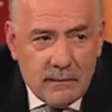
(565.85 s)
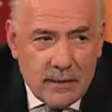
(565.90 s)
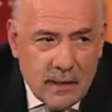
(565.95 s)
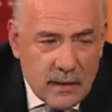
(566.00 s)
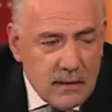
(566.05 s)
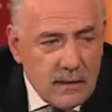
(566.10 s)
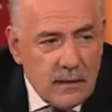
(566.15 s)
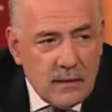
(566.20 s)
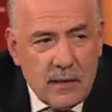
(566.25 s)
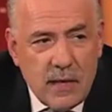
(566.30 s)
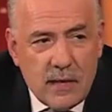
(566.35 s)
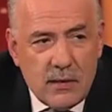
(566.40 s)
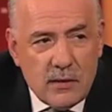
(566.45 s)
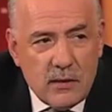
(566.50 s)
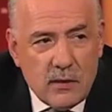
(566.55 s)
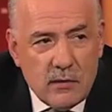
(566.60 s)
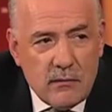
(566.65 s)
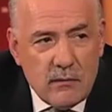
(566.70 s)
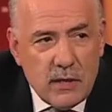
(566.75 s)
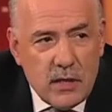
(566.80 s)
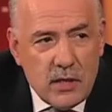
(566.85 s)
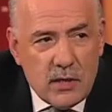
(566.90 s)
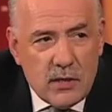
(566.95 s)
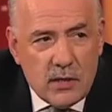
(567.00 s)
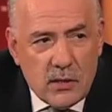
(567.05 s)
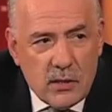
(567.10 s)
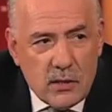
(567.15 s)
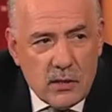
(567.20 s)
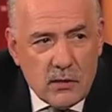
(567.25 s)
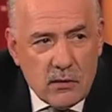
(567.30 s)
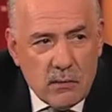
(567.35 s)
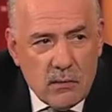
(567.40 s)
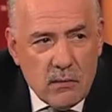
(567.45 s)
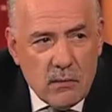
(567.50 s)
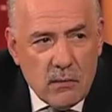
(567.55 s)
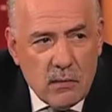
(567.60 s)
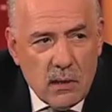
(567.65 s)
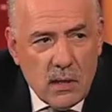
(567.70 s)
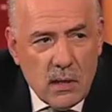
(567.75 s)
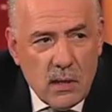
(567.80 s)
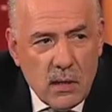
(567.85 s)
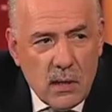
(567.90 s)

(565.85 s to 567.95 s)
doesn't dent your religion at all.